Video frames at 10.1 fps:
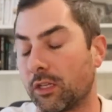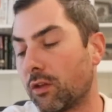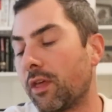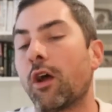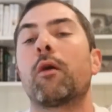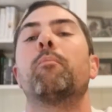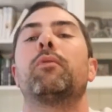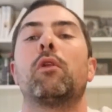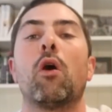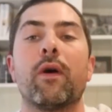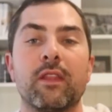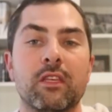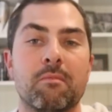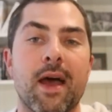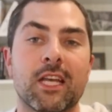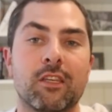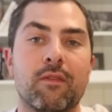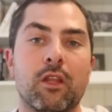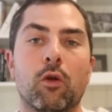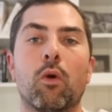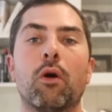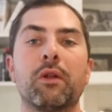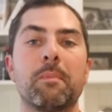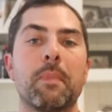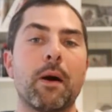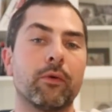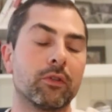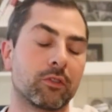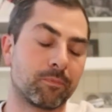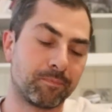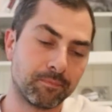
So they are blowing these massive inequality bubbles.